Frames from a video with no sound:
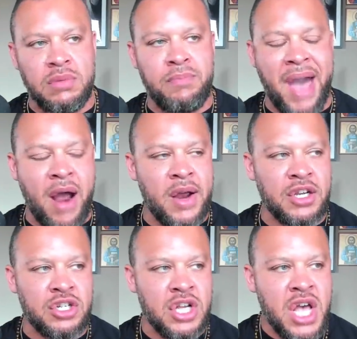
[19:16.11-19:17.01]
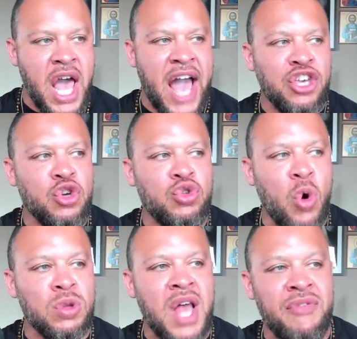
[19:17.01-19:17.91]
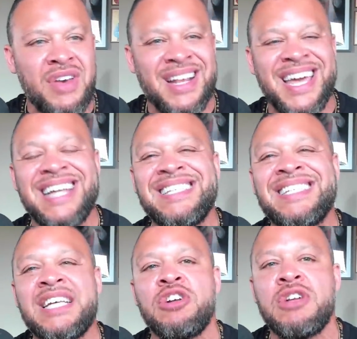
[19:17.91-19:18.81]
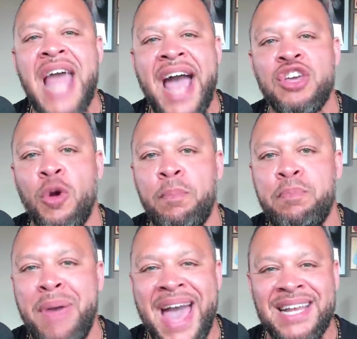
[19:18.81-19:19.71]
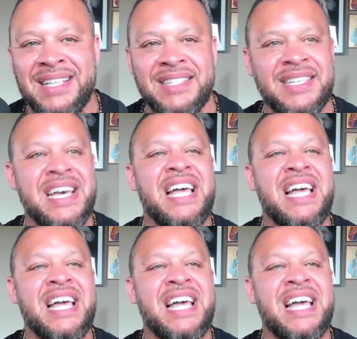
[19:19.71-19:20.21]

parish and you don't love it, consider that your penance.